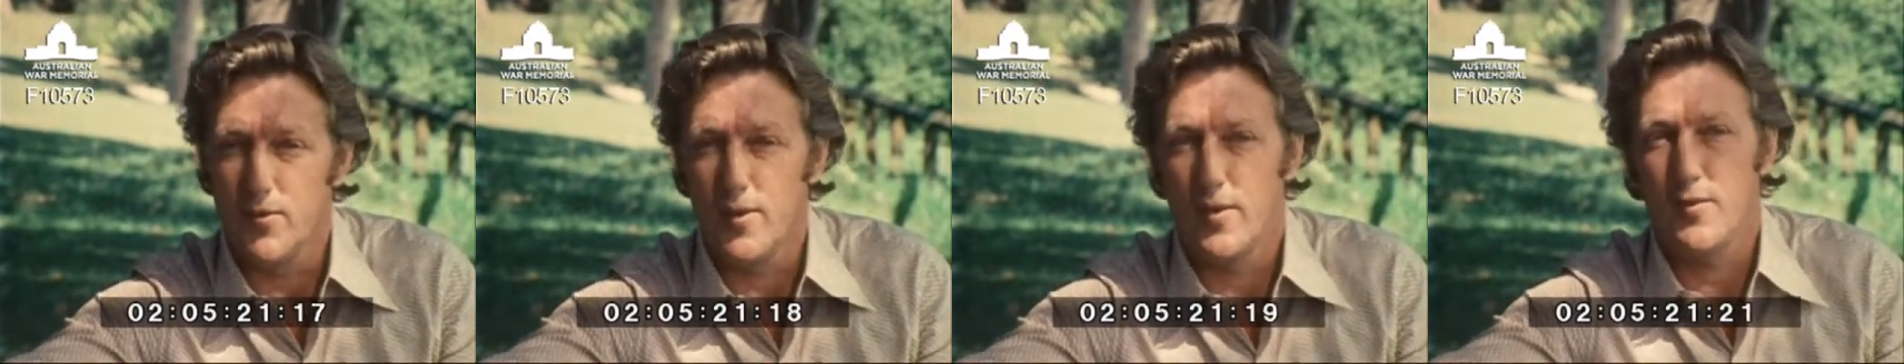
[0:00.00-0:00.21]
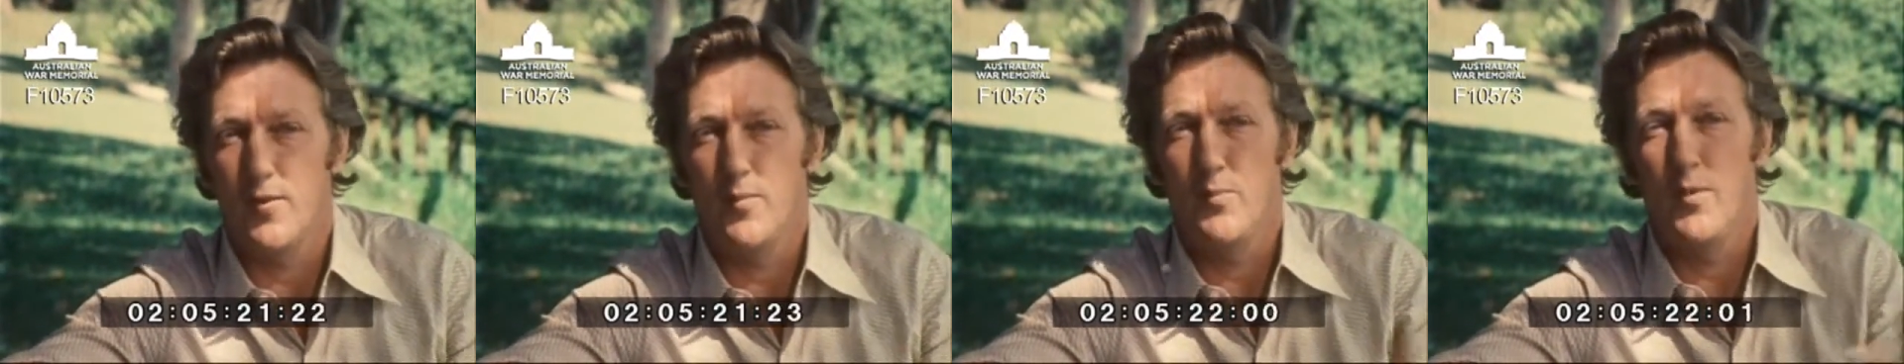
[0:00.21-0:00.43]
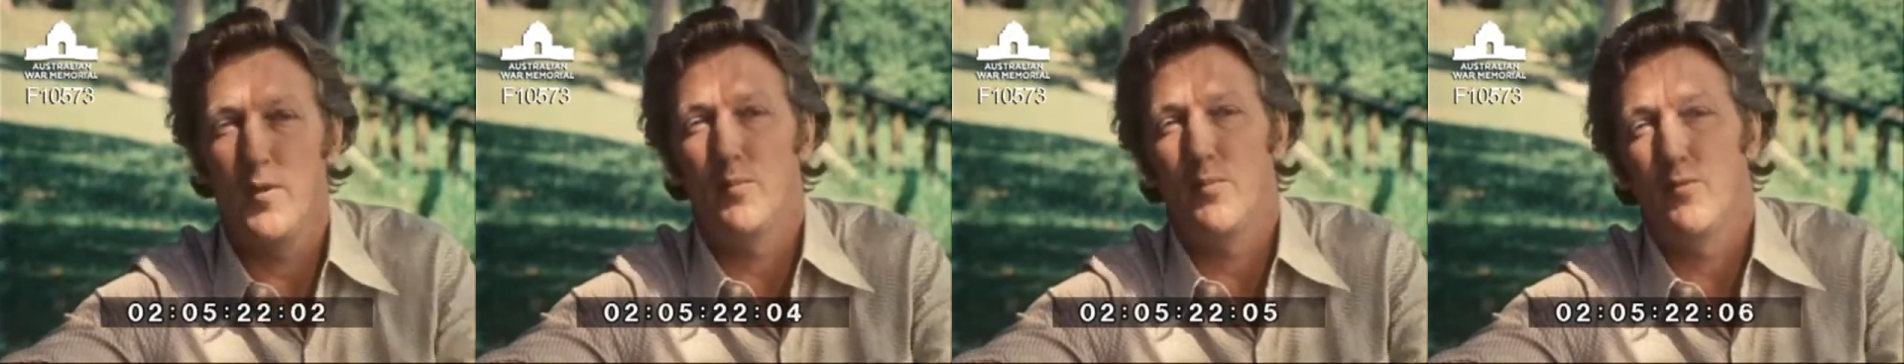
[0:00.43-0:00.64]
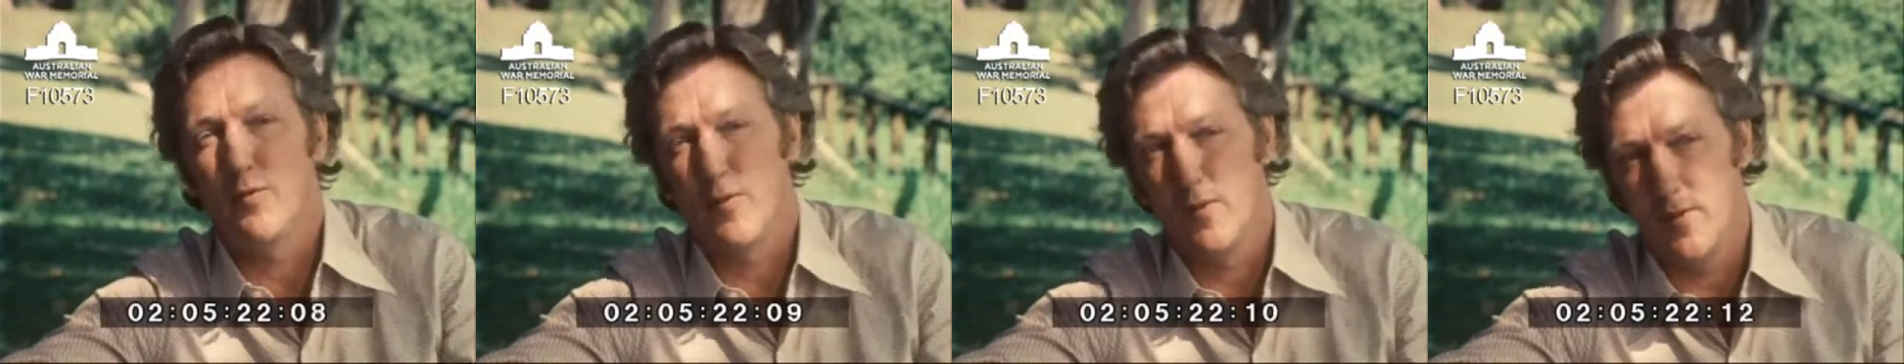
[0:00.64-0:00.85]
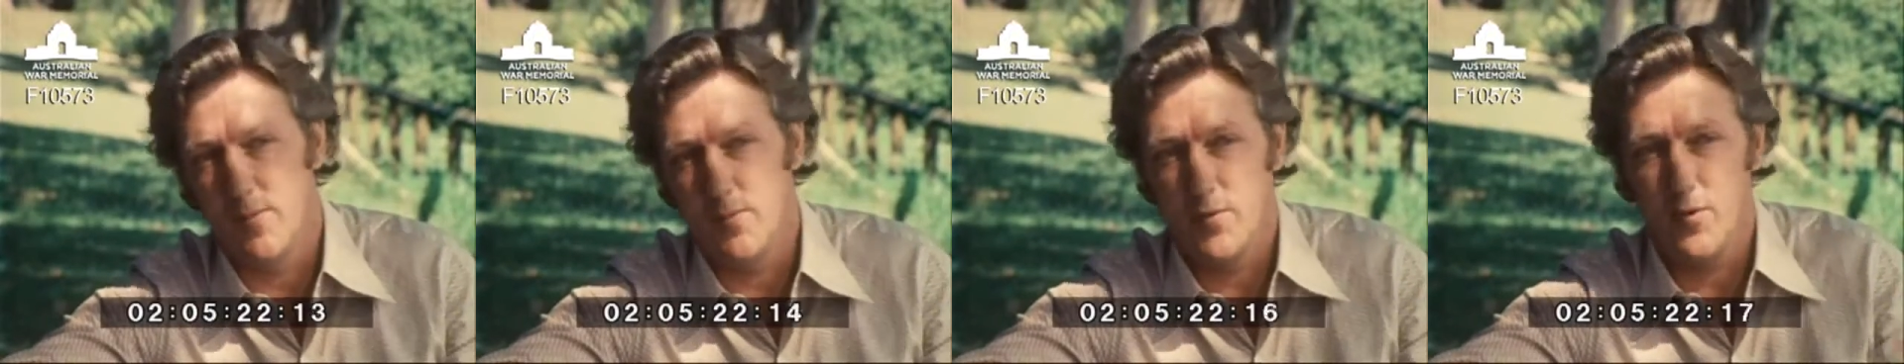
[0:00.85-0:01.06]
like the pimps
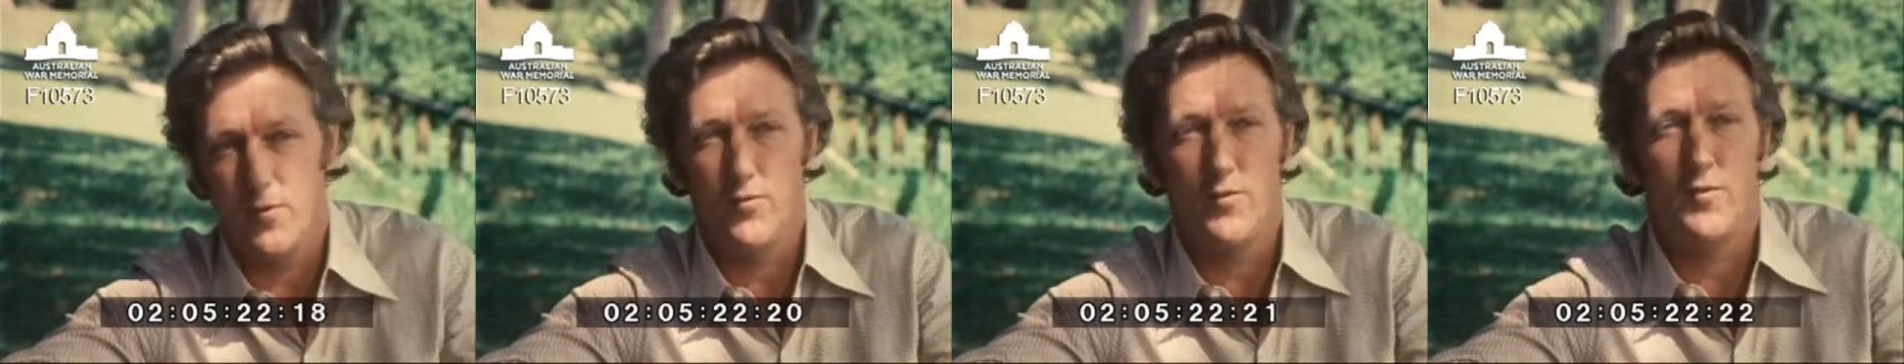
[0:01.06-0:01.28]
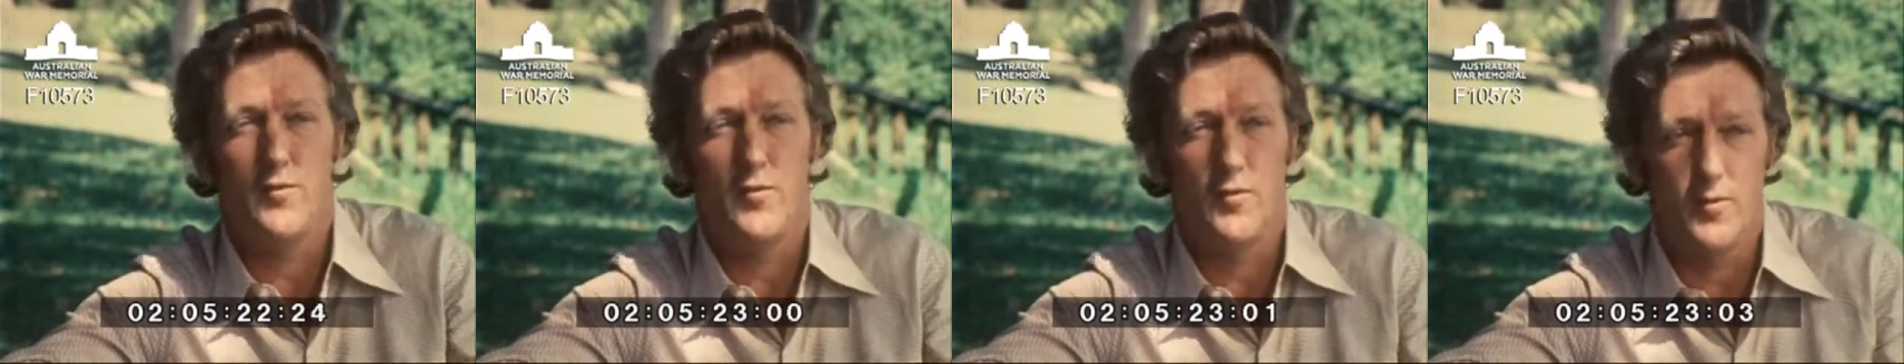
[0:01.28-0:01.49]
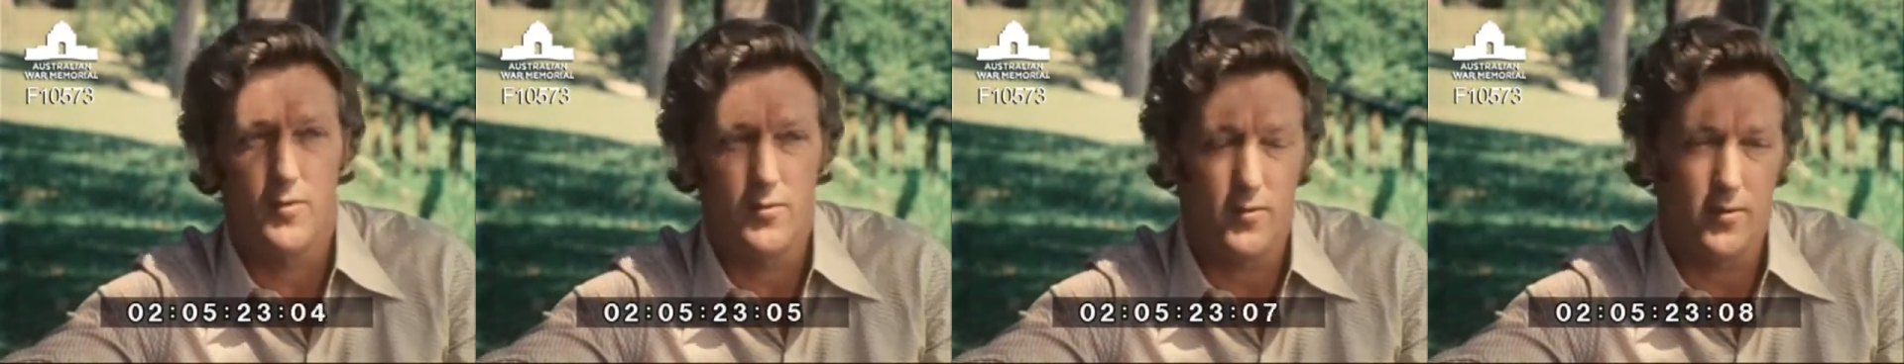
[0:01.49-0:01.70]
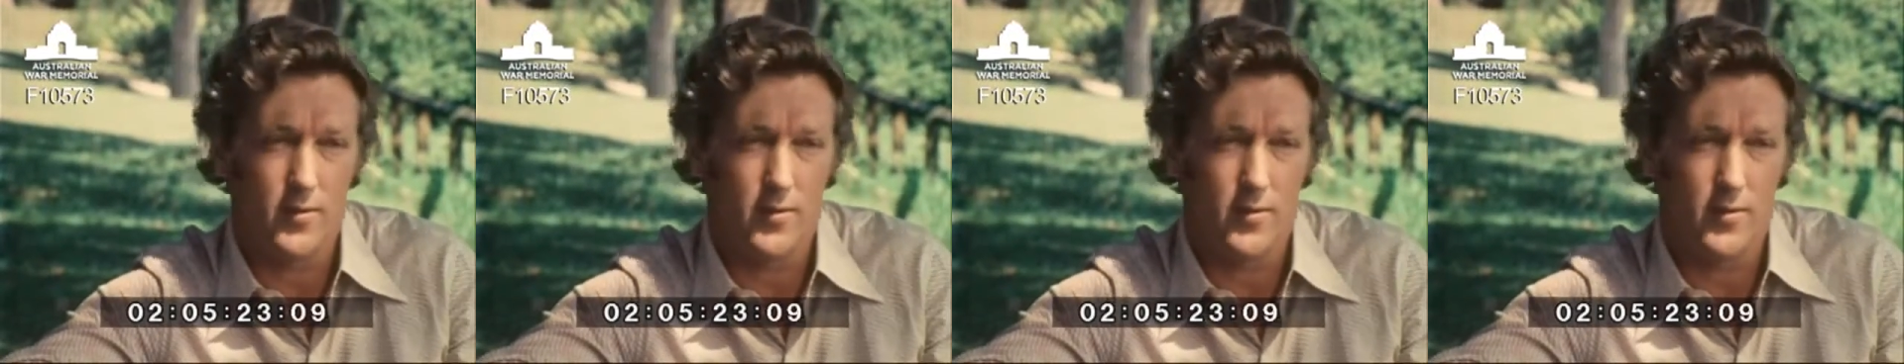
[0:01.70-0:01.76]
and the prostitutes